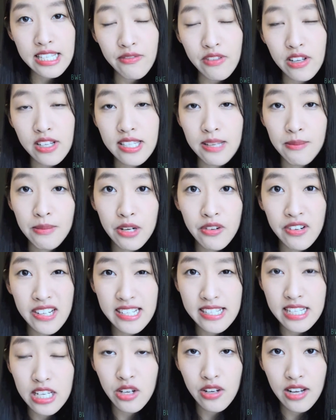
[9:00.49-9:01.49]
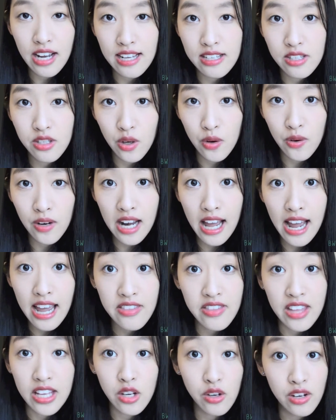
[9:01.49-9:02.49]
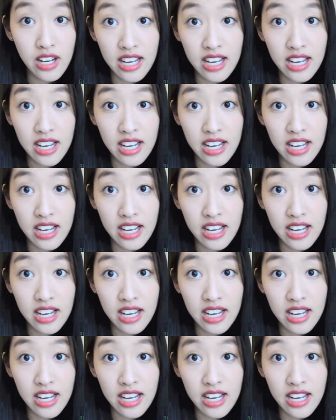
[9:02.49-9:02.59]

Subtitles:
If there's some ingredients that you guys don't like, then you